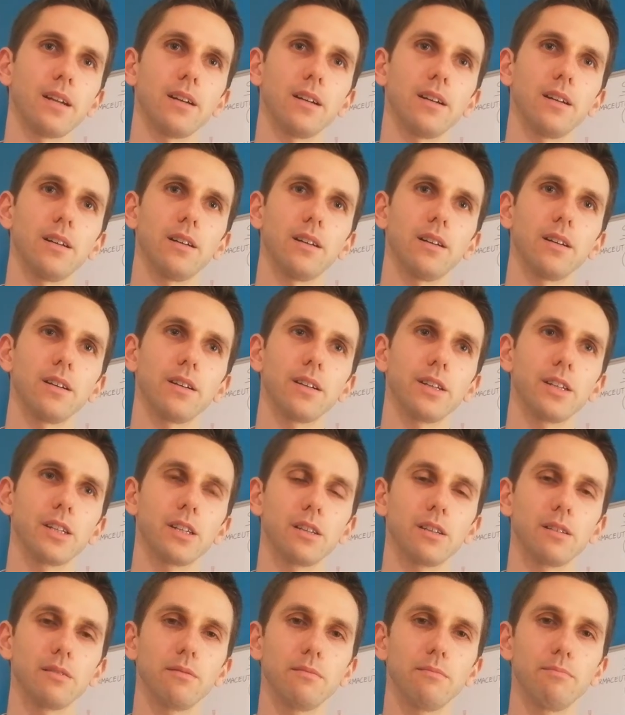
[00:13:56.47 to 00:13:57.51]
uh, in
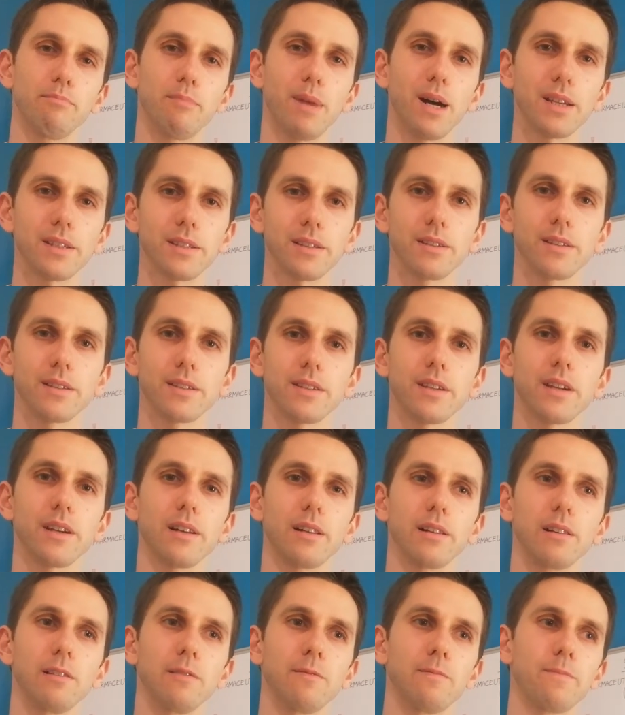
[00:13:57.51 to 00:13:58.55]
a muscle
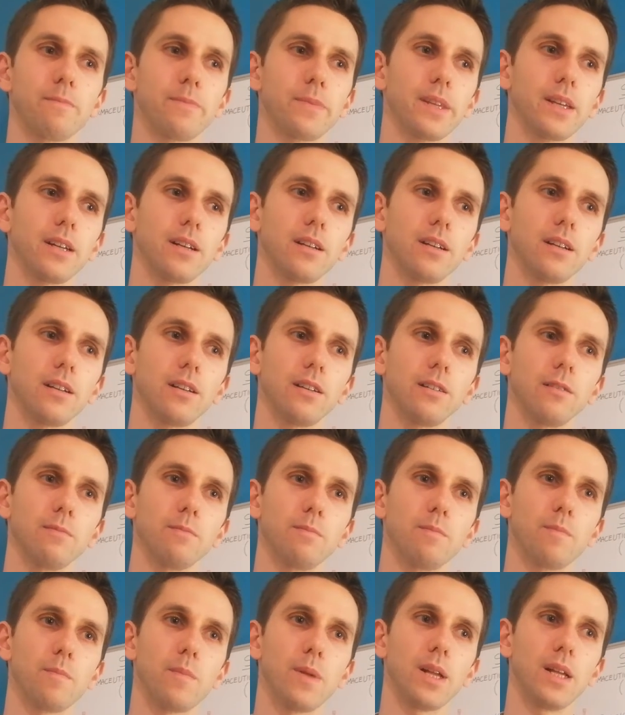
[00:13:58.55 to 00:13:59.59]
cell
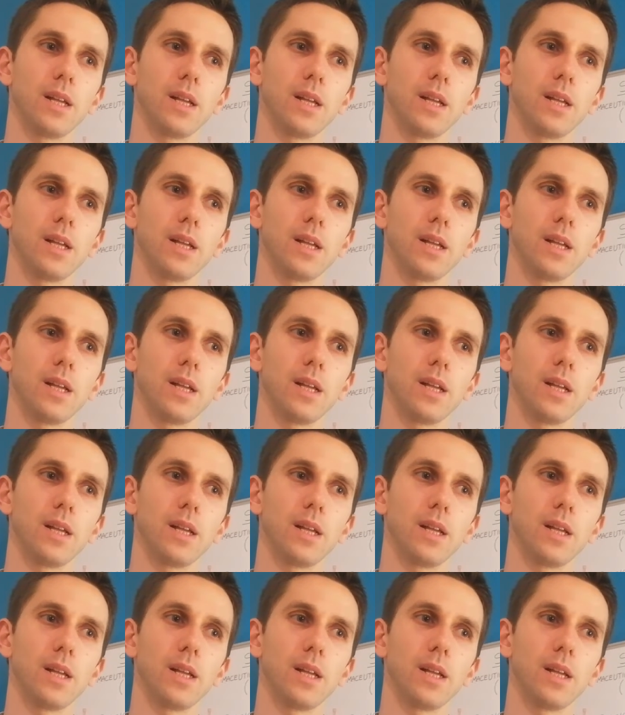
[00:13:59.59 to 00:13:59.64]
um,